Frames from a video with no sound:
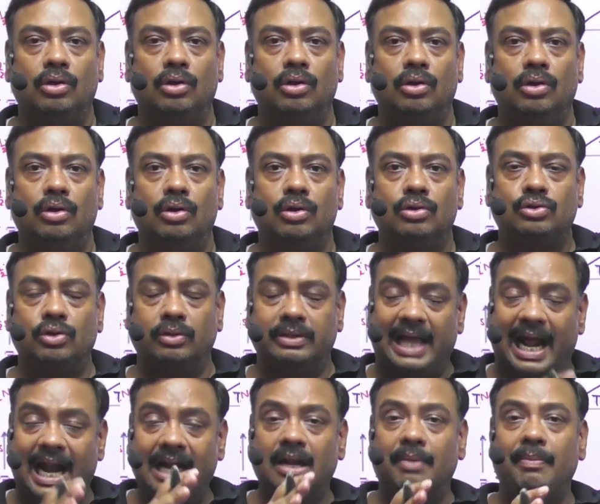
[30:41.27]
So
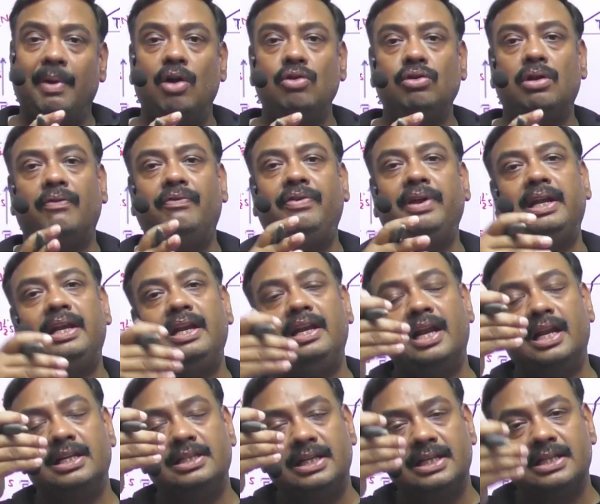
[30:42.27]
that amount of heat
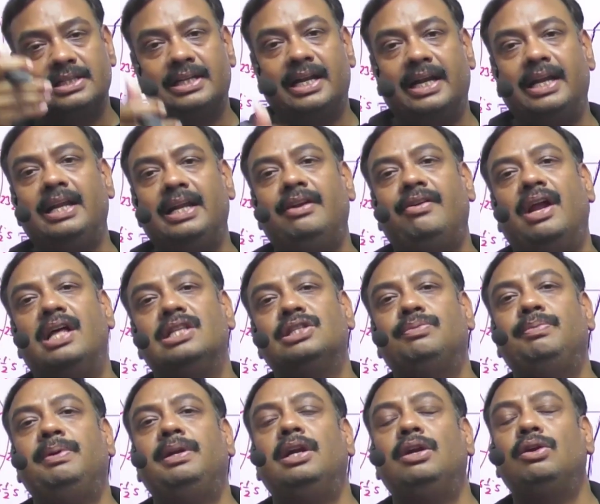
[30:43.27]
energy is getting
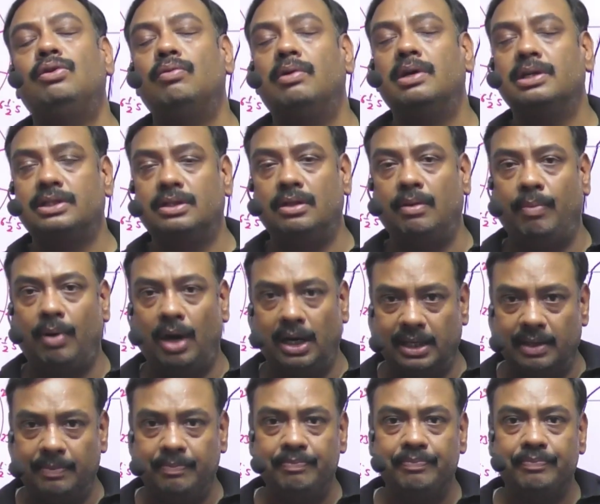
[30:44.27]
transmitted towards the
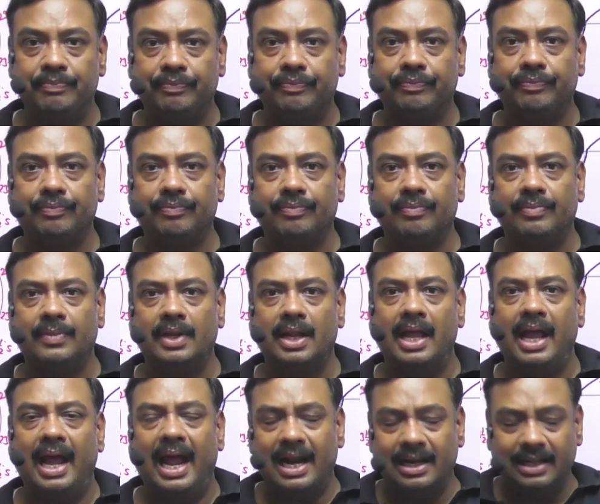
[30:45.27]
bottom,
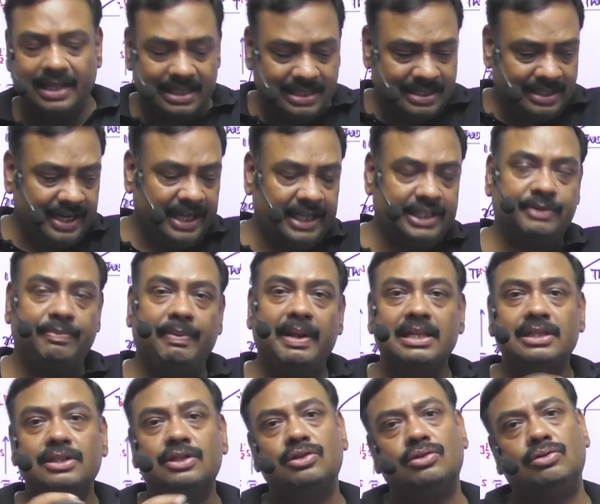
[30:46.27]
and this takes
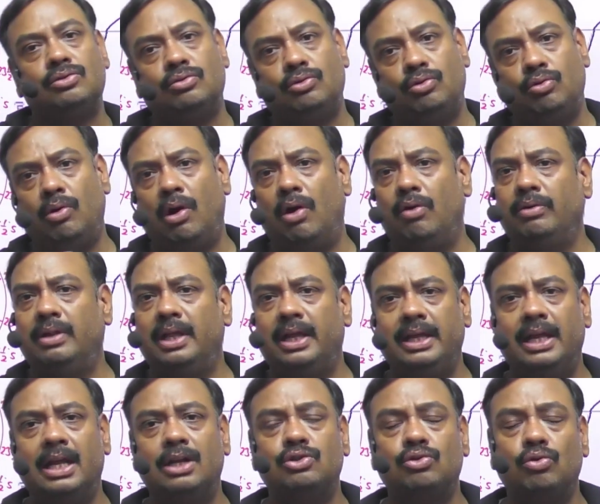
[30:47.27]
place throughout the
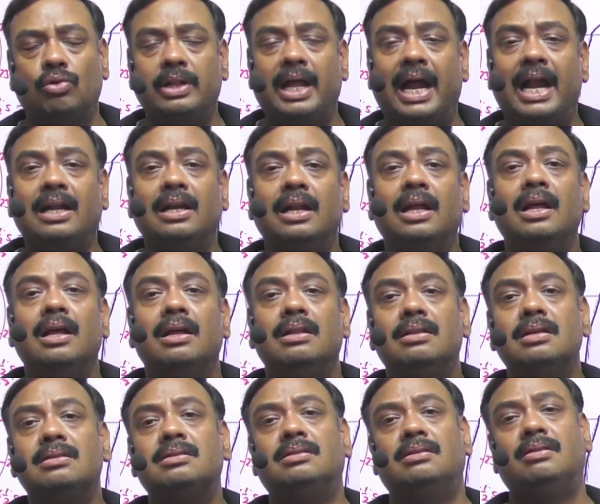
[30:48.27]
year, so that
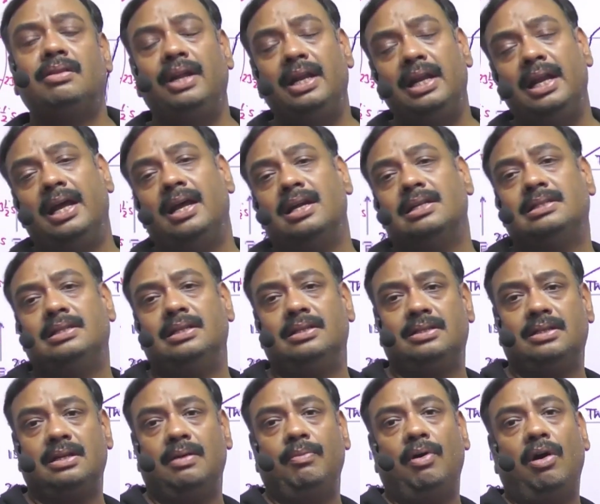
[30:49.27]
this three-layer
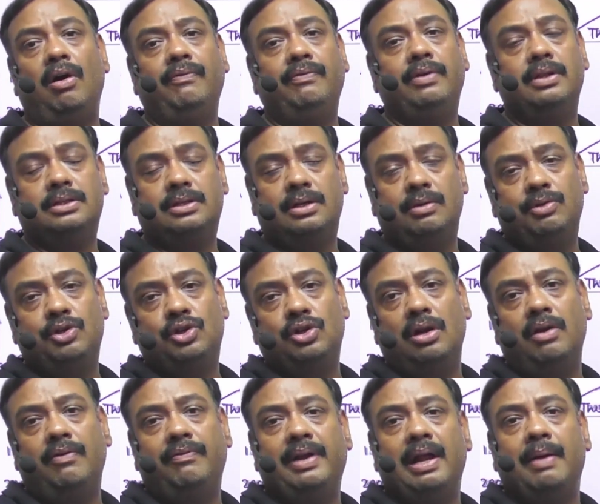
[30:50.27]
system of distribution
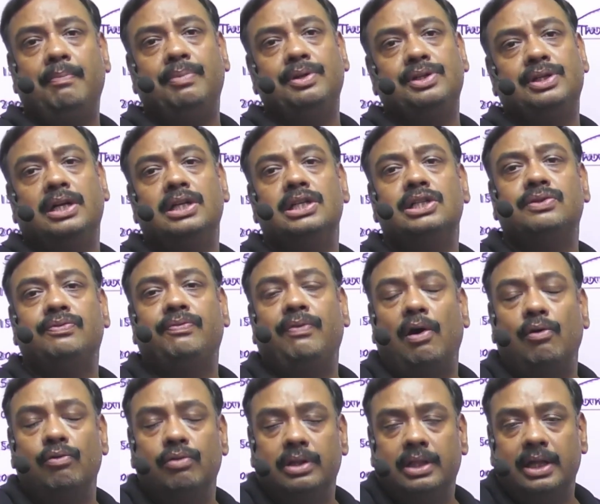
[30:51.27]
of temperature is
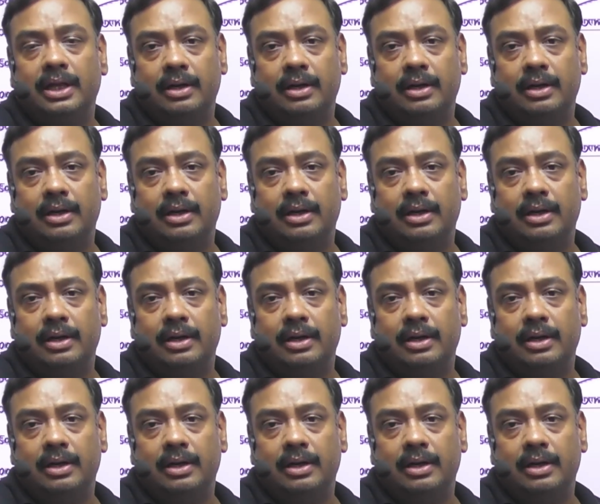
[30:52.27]
found there.